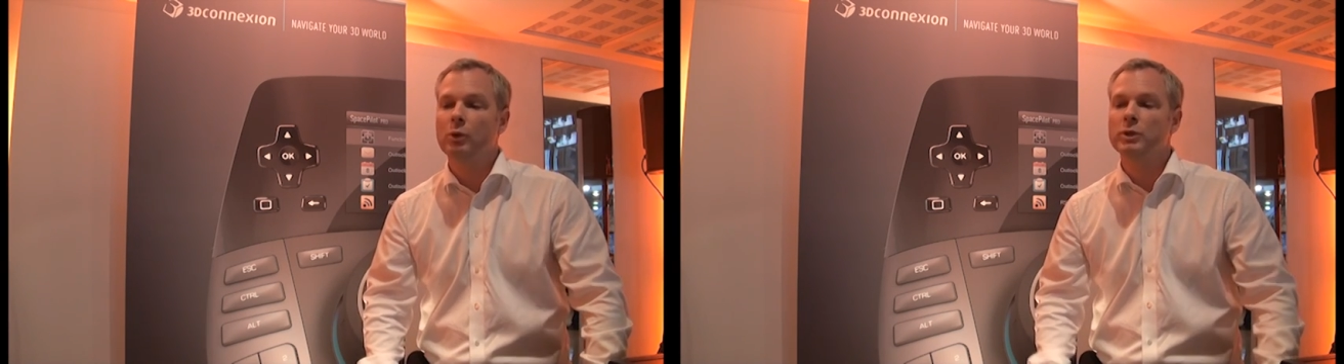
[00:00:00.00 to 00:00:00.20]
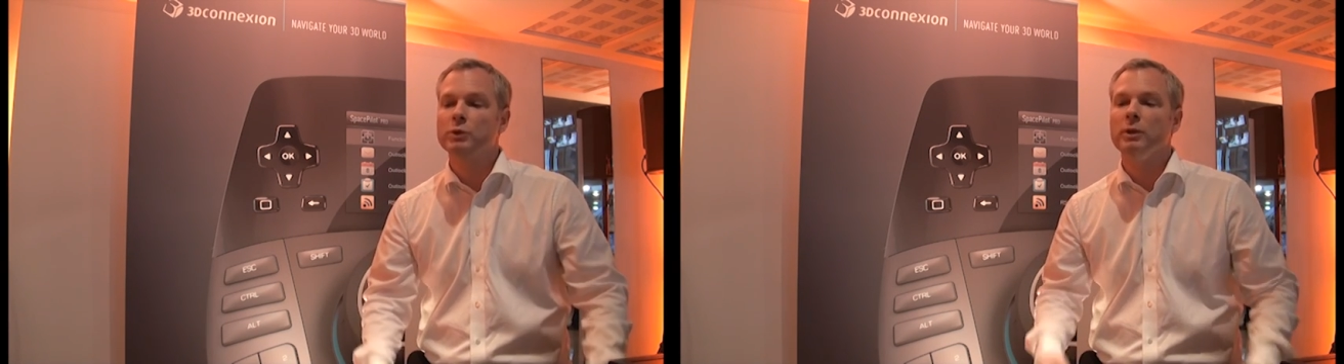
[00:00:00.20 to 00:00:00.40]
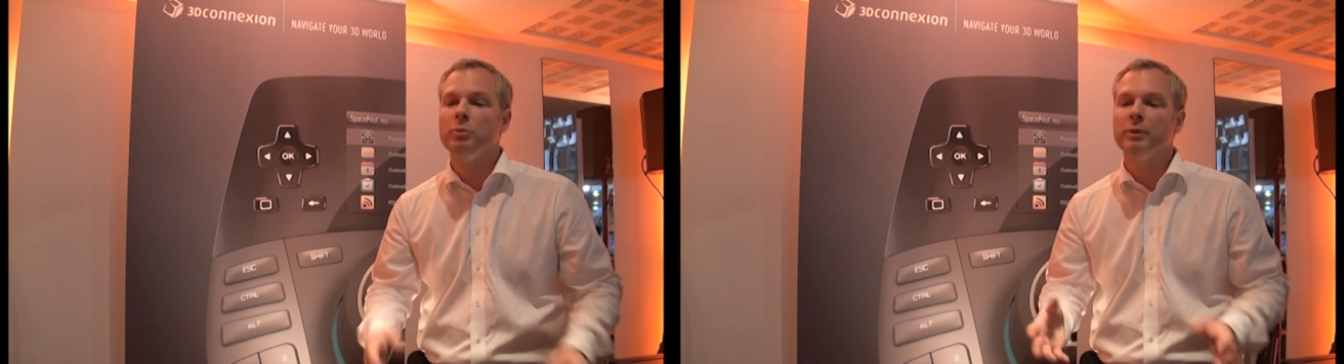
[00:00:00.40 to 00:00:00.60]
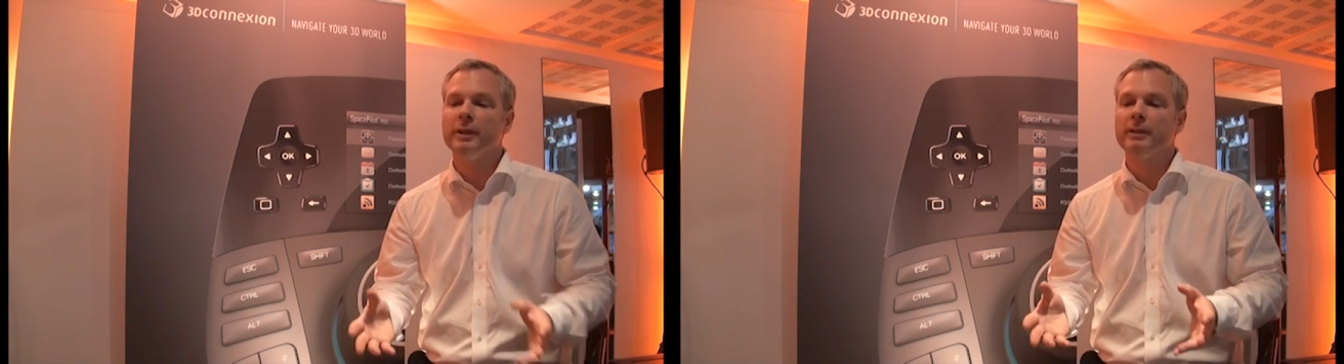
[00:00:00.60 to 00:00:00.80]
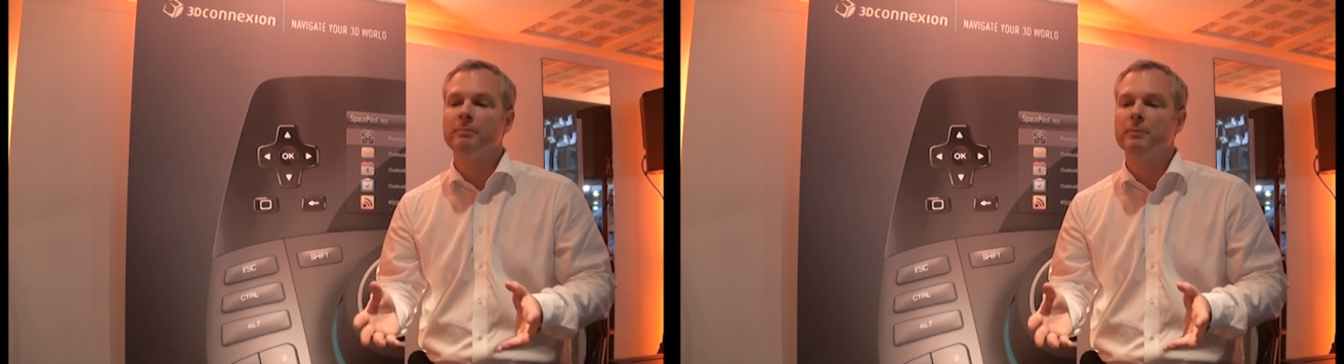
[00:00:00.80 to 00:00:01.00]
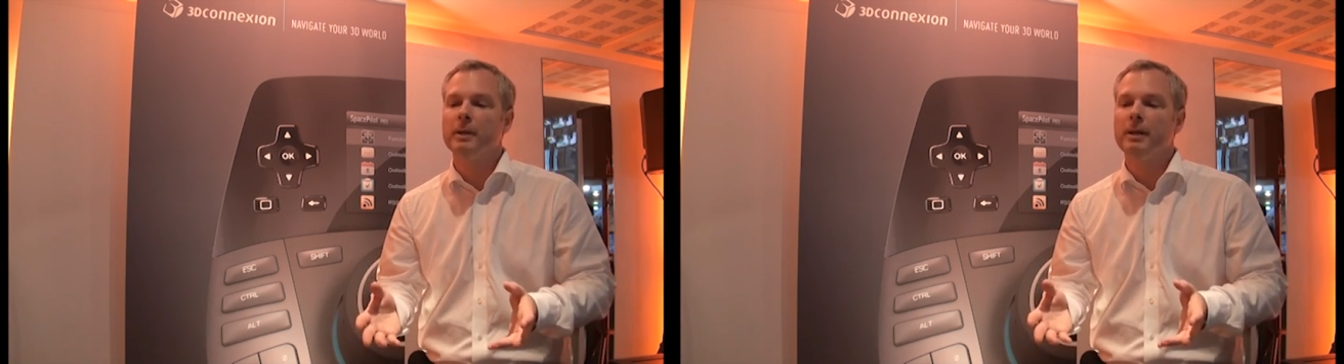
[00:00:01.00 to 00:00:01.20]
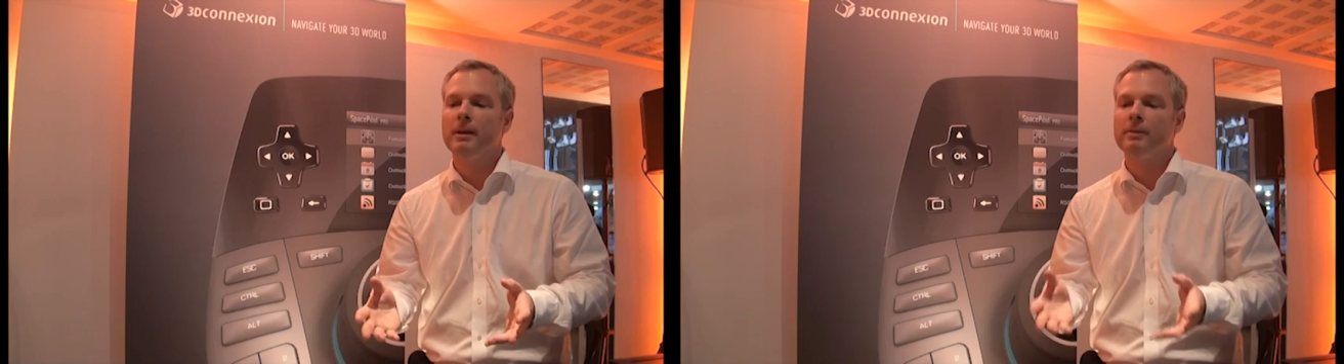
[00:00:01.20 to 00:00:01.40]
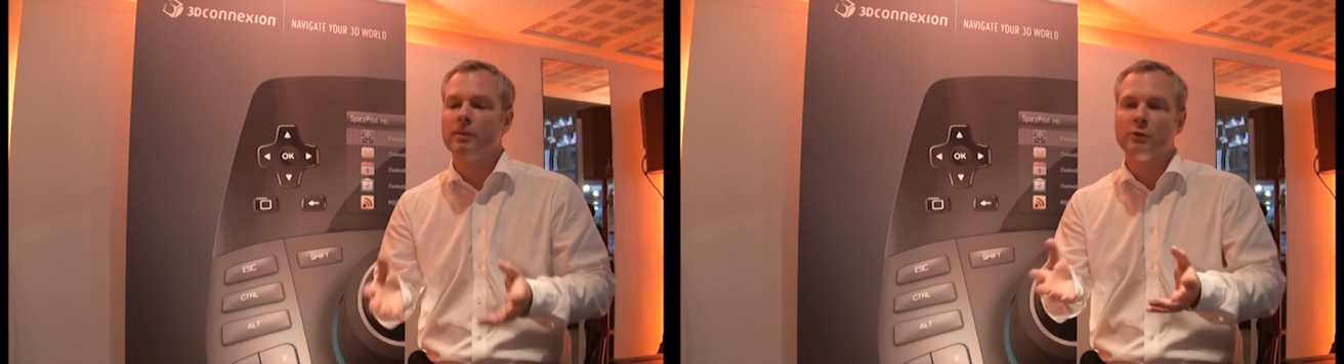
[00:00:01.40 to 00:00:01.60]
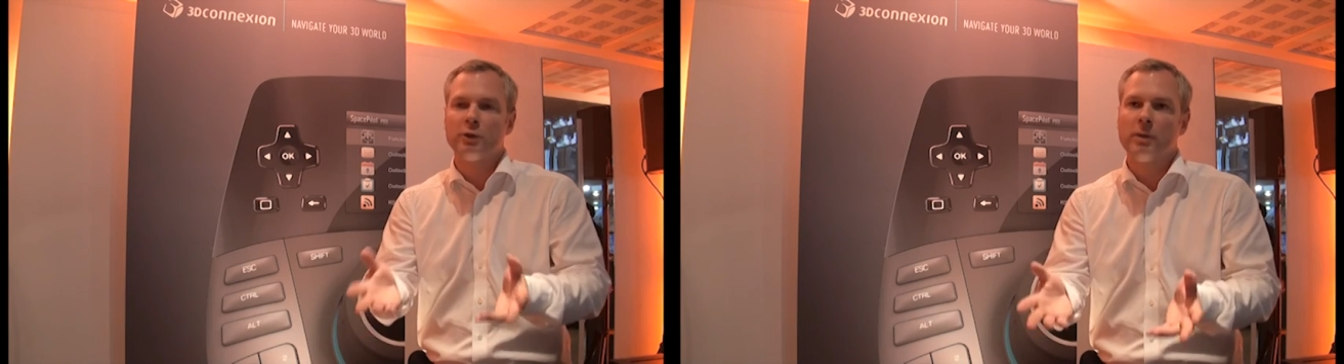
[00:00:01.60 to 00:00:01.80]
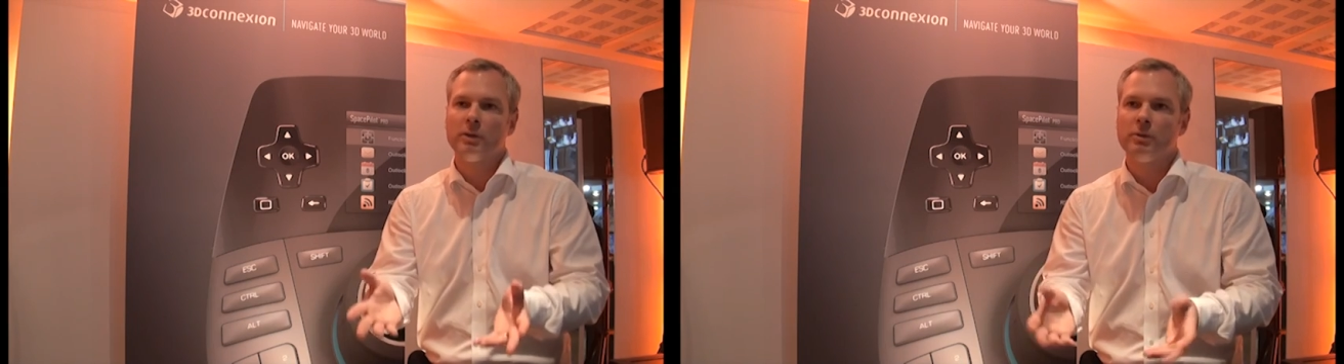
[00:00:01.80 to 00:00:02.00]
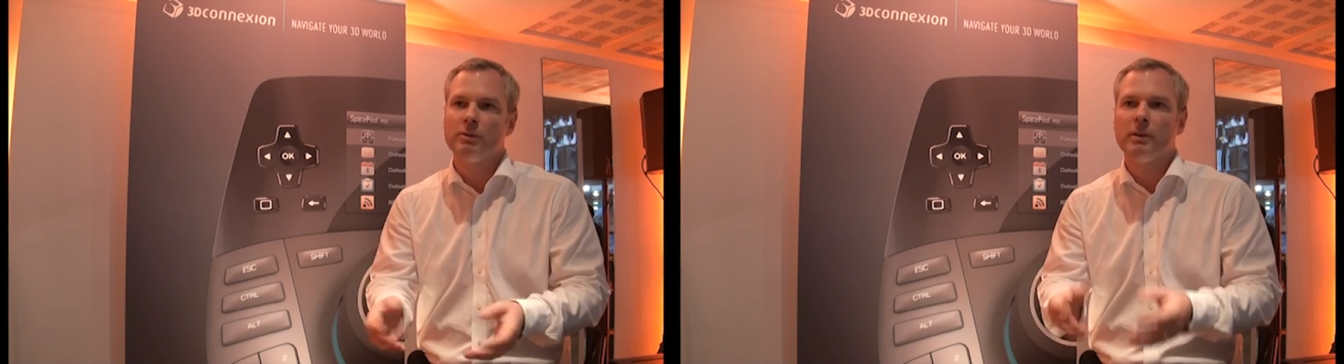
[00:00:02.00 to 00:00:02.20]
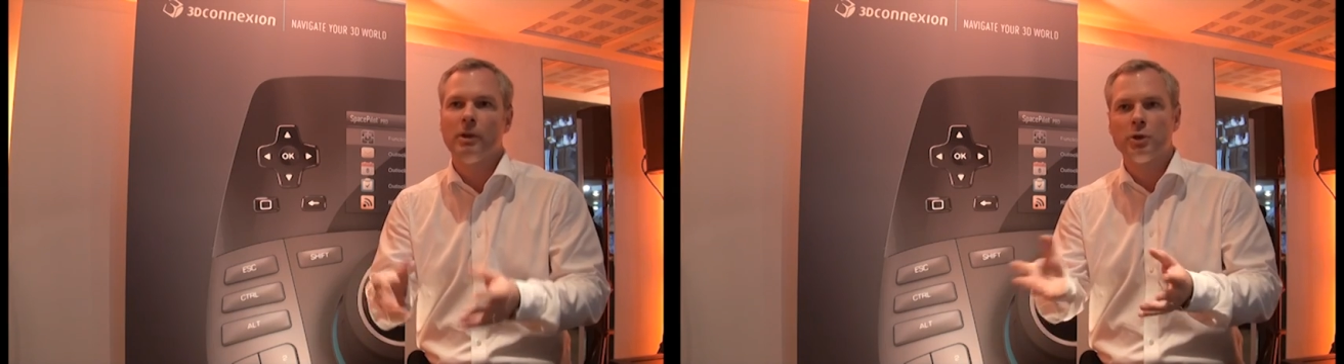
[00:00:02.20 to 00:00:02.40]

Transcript: which will bring softer buttons,